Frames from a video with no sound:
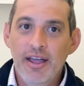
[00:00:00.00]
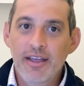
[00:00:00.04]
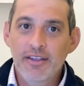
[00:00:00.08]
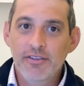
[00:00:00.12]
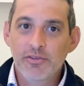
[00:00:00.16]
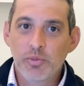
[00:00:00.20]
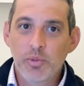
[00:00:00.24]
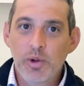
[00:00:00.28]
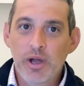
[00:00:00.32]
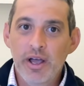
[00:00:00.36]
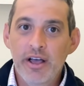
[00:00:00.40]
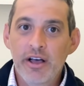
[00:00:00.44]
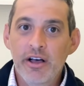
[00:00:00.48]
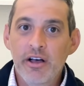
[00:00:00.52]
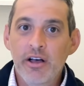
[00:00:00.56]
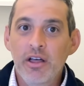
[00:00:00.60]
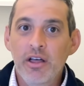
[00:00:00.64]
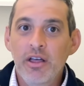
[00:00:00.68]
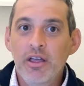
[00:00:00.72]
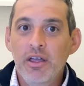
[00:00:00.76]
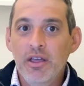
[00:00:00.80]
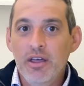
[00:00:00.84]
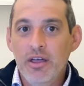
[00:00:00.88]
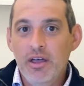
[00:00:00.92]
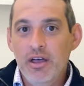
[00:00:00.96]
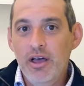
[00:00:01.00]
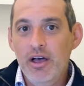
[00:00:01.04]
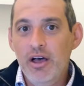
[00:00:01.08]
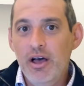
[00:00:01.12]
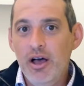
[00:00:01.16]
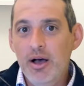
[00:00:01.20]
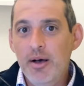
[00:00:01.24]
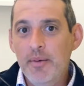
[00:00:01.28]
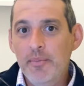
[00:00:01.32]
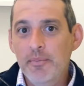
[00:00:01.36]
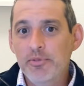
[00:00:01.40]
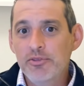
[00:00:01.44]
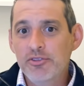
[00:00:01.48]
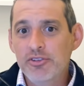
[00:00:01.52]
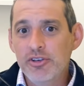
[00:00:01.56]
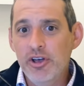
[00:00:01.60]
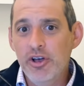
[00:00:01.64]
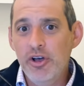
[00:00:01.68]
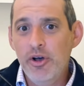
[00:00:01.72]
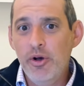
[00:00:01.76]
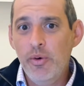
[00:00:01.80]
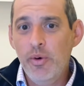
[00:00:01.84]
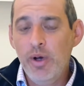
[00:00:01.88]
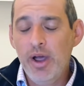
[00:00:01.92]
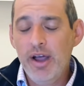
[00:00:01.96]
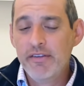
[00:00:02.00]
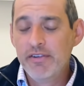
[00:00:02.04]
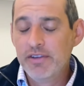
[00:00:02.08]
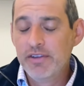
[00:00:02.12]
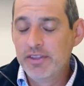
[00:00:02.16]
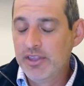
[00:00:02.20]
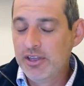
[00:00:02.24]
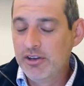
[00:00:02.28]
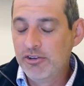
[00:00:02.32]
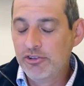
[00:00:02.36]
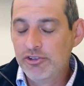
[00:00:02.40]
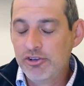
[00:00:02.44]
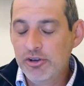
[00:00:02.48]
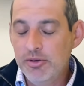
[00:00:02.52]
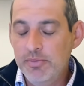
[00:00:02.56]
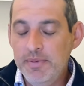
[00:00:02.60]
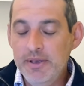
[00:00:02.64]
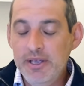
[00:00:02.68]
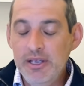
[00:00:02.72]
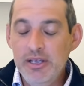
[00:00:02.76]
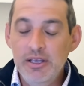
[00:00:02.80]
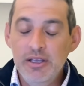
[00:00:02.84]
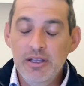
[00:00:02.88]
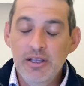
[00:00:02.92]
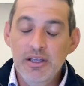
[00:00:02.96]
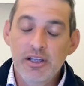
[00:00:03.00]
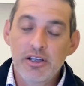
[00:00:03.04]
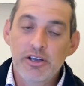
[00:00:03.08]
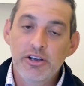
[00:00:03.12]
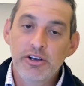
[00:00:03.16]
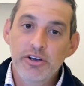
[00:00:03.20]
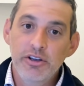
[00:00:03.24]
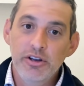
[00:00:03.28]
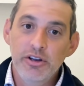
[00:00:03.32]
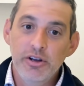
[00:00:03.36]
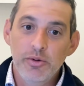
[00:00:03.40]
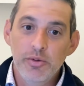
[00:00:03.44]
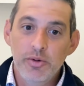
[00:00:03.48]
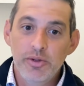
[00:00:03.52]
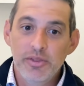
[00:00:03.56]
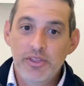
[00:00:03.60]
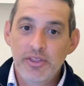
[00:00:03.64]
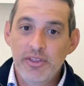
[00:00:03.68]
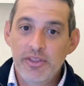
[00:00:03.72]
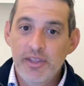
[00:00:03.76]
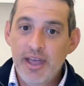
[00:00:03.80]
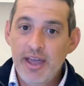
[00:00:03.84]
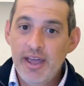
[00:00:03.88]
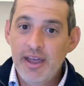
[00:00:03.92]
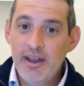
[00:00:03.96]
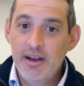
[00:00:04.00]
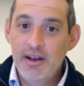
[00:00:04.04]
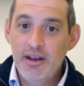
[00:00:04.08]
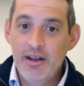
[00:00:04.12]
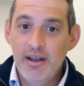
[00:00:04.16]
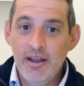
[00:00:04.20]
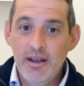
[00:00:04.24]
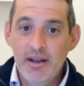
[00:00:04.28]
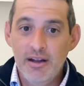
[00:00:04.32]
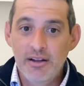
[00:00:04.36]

as well. Um, so everything should be included within that.